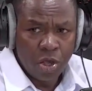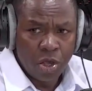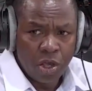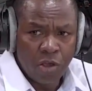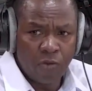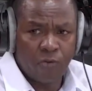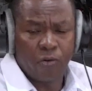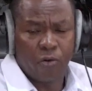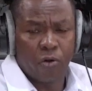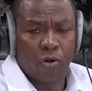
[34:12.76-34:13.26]

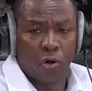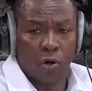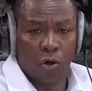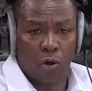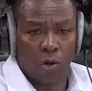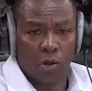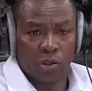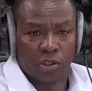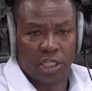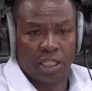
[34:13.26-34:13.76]
If you
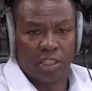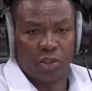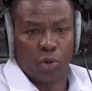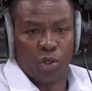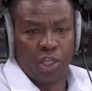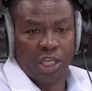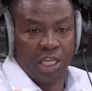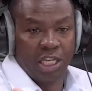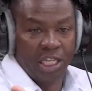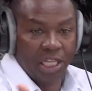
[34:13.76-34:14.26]
go, say, to
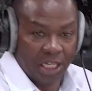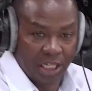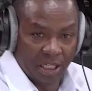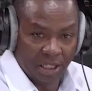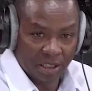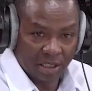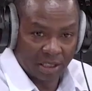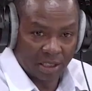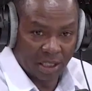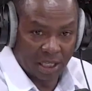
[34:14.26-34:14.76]
Gigiri
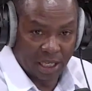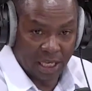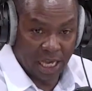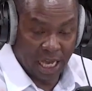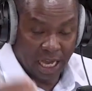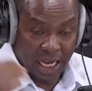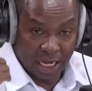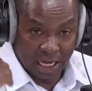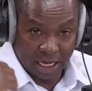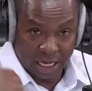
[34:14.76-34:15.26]
here
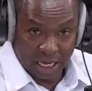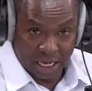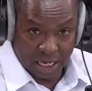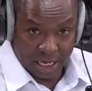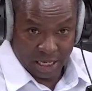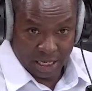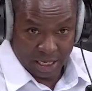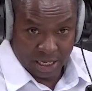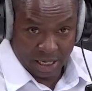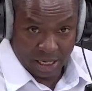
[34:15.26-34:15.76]
in
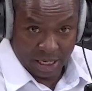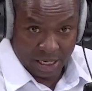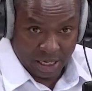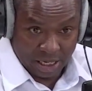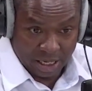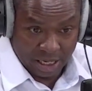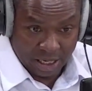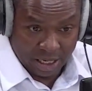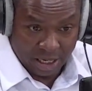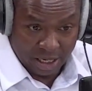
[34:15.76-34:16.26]

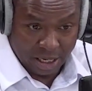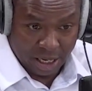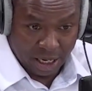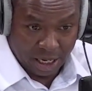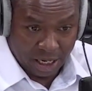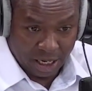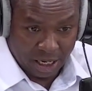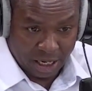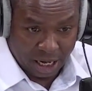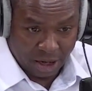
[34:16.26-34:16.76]

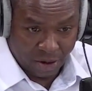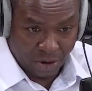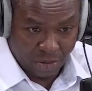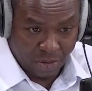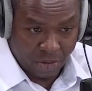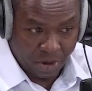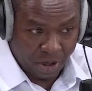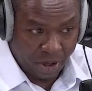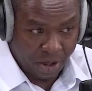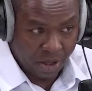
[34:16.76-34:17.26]

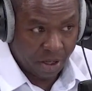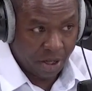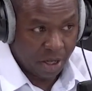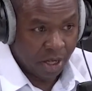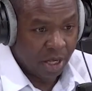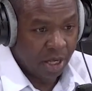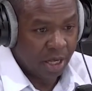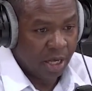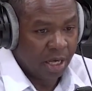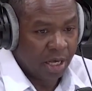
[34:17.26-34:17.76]
Nairobi,
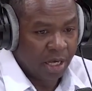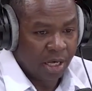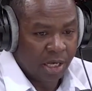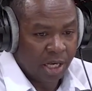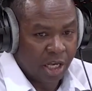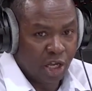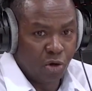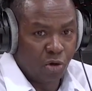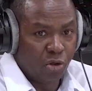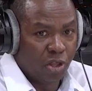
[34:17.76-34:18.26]

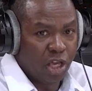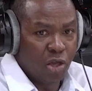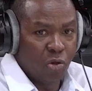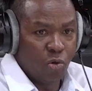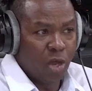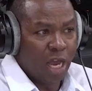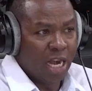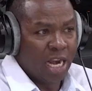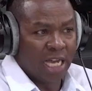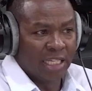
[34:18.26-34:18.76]
you know, the
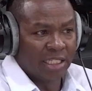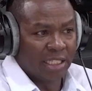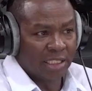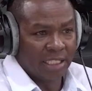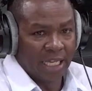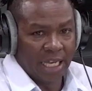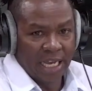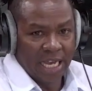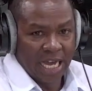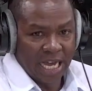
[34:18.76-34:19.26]
UN has a
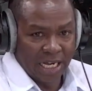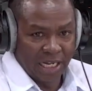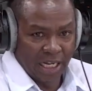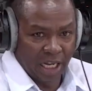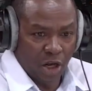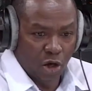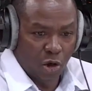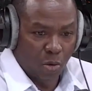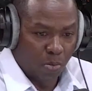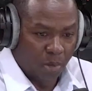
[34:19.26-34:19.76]

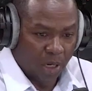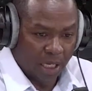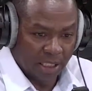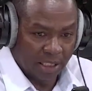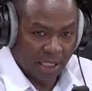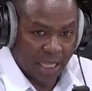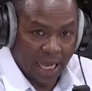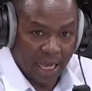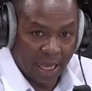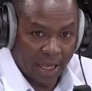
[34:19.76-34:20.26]
gigantic complex
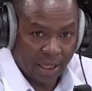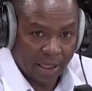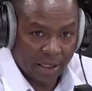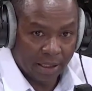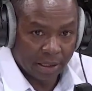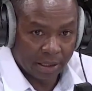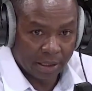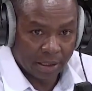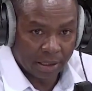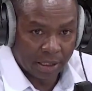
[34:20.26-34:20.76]
there.
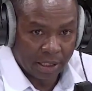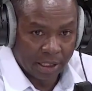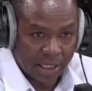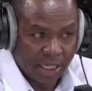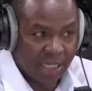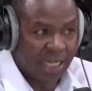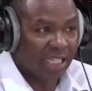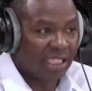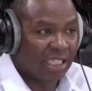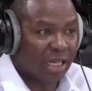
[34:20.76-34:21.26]

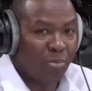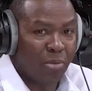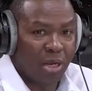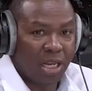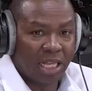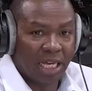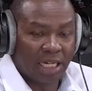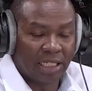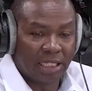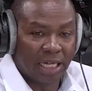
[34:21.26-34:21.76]
It doesn't mean
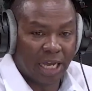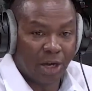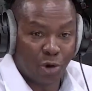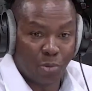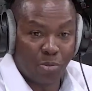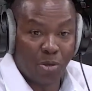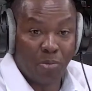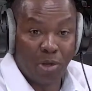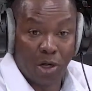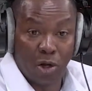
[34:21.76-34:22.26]
that
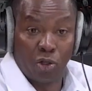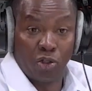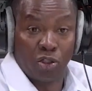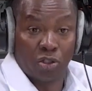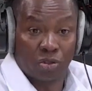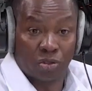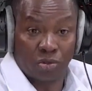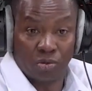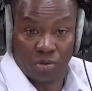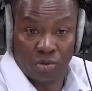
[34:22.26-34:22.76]
Nairobi belongs
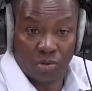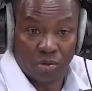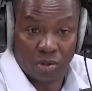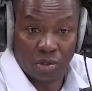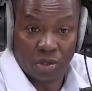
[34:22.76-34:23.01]
to